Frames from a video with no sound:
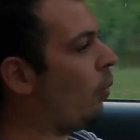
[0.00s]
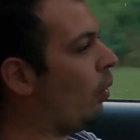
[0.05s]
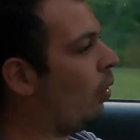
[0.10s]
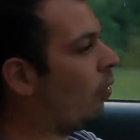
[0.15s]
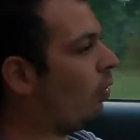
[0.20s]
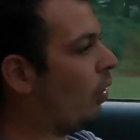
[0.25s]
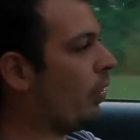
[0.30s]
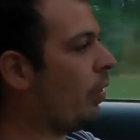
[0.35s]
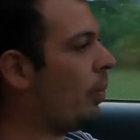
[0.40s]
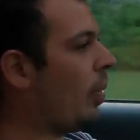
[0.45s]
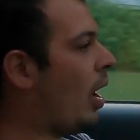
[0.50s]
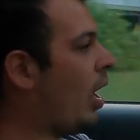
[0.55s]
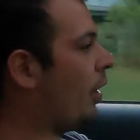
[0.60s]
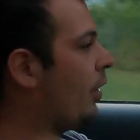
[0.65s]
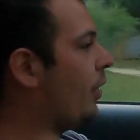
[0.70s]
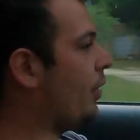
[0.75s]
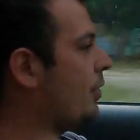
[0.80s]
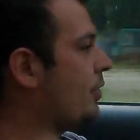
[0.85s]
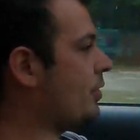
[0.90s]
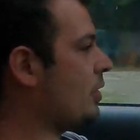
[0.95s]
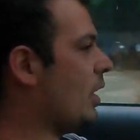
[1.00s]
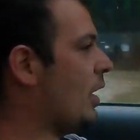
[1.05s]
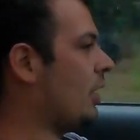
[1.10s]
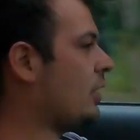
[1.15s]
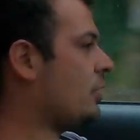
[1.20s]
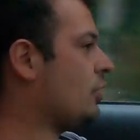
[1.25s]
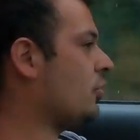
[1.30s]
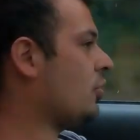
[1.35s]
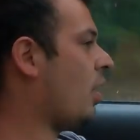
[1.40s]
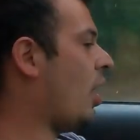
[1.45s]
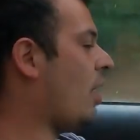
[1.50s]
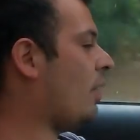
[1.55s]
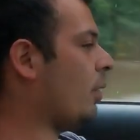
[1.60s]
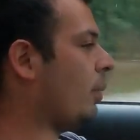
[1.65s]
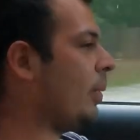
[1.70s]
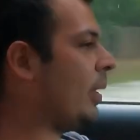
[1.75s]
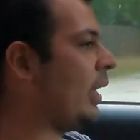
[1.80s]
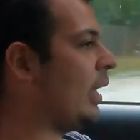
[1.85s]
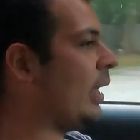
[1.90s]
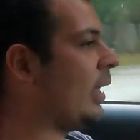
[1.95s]
won't run the monitors, and it's
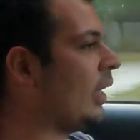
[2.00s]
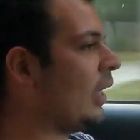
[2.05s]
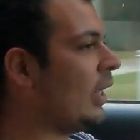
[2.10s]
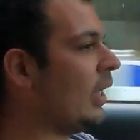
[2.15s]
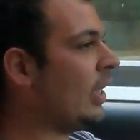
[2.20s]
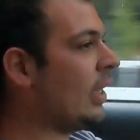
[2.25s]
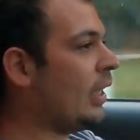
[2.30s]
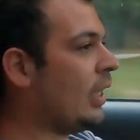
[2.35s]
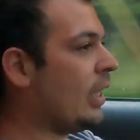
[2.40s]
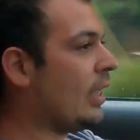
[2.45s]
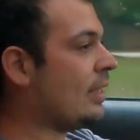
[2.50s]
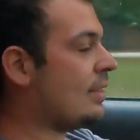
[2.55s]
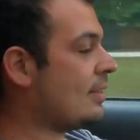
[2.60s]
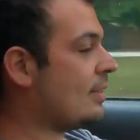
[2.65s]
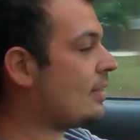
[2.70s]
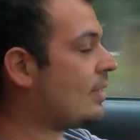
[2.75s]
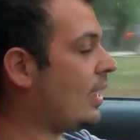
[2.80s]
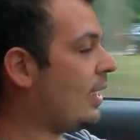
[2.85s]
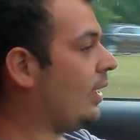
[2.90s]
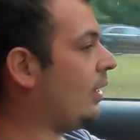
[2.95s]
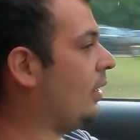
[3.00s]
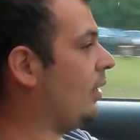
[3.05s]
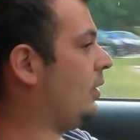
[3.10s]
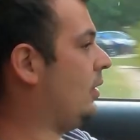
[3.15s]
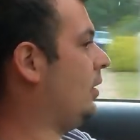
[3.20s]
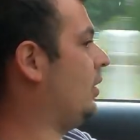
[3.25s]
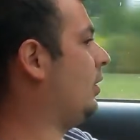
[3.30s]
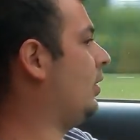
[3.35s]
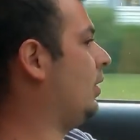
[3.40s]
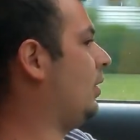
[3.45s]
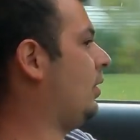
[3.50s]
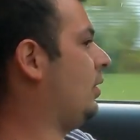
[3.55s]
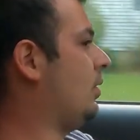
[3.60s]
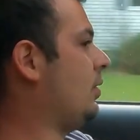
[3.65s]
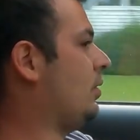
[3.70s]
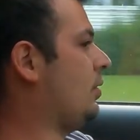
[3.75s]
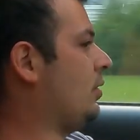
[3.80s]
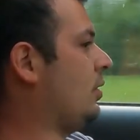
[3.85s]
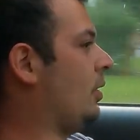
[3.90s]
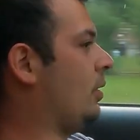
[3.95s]
driving me
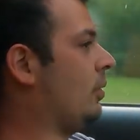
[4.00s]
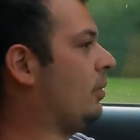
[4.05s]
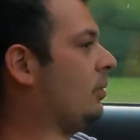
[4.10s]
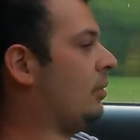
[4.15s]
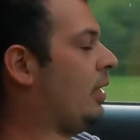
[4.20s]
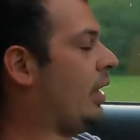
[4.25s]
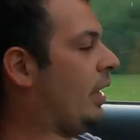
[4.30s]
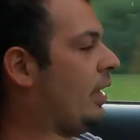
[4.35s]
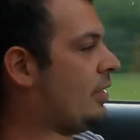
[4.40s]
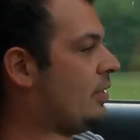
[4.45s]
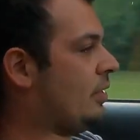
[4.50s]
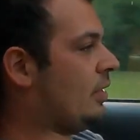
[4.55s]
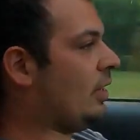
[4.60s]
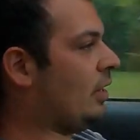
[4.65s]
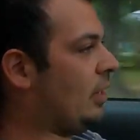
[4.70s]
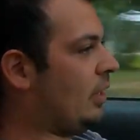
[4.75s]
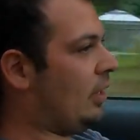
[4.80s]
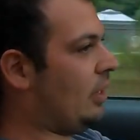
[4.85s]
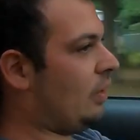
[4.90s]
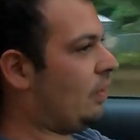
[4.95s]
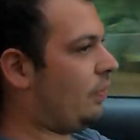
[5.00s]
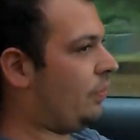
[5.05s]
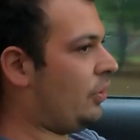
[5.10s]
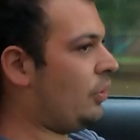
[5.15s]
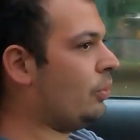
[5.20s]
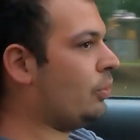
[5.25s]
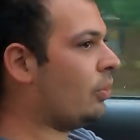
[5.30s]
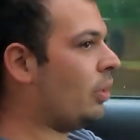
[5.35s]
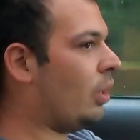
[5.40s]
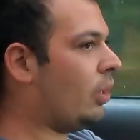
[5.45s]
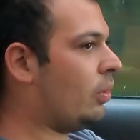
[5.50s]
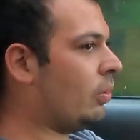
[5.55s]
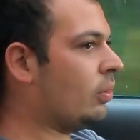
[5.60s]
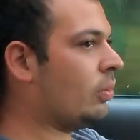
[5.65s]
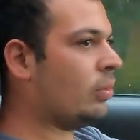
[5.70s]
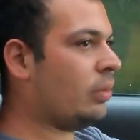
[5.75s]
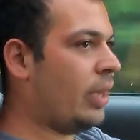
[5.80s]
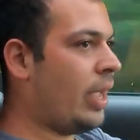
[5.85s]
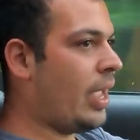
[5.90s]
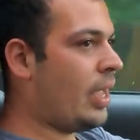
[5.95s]
insane. So, like I said, if you
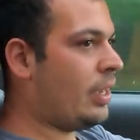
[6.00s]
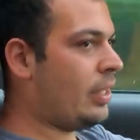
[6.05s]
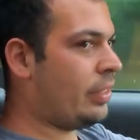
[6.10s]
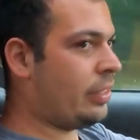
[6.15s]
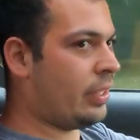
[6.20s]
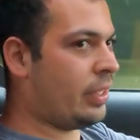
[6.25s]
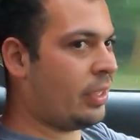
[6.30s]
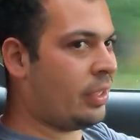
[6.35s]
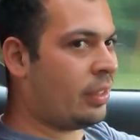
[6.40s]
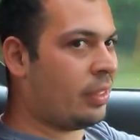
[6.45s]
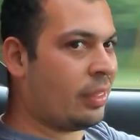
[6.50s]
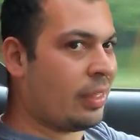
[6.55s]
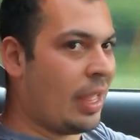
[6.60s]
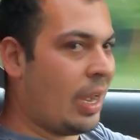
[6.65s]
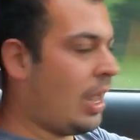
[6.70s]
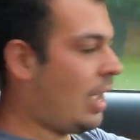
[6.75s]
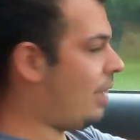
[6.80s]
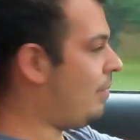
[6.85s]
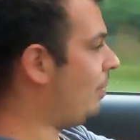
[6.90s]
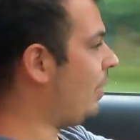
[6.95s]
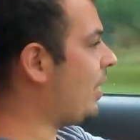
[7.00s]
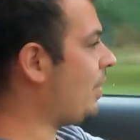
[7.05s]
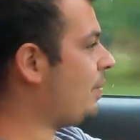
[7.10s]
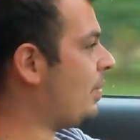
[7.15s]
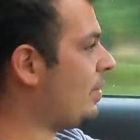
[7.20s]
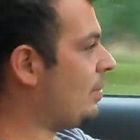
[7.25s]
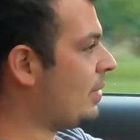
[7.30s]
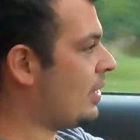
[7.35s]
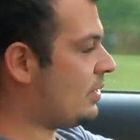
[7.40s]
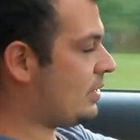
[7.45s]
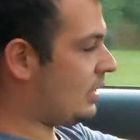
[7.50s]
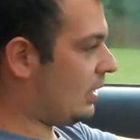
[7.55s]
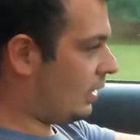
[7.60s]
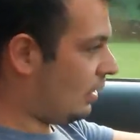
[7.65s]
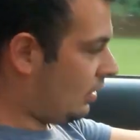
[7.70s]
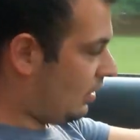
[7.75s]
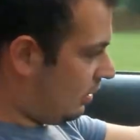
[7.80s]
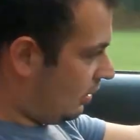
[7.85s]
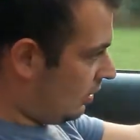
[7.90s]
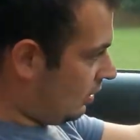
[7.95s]
know anything that I might be
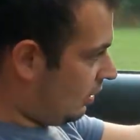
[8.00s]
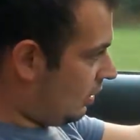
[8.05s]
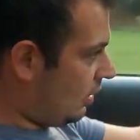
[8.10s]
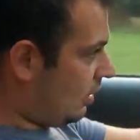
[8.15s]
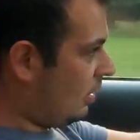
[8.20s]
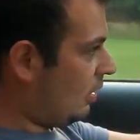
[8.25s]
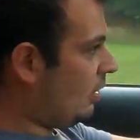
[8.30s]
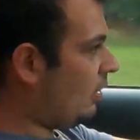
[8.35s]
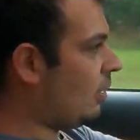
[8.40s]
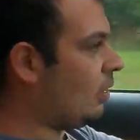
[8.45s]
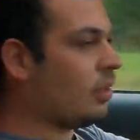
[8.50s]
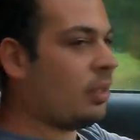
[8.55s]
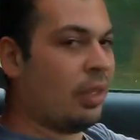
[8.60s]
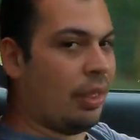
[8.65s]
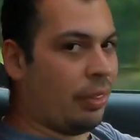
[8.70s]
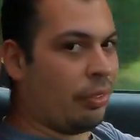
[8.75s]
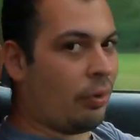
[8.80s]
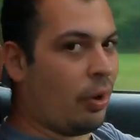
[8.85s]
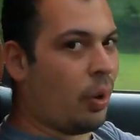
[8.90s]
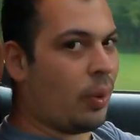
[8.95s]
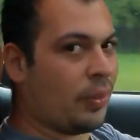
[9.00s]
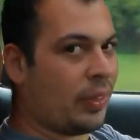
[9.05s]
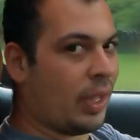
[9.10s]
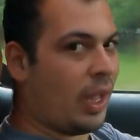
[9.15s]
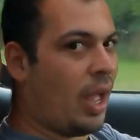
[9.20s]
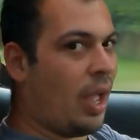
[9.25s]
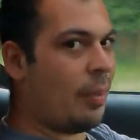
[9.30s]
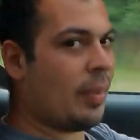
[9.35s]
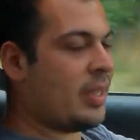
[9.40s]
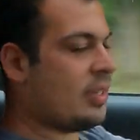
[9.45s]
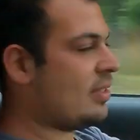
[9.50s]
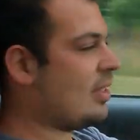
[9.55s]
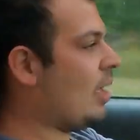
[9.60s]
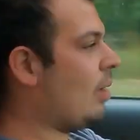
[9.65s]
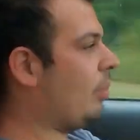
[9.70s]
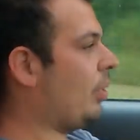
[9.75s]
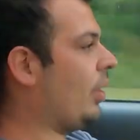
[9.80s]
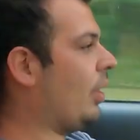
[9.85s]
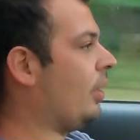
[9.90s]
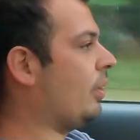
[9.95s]
missing, throw it in the comments
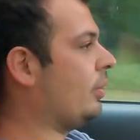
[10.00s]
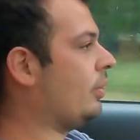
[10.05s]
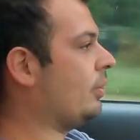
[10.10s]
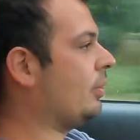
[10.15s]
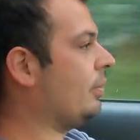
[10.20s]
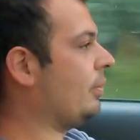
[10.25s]
down below.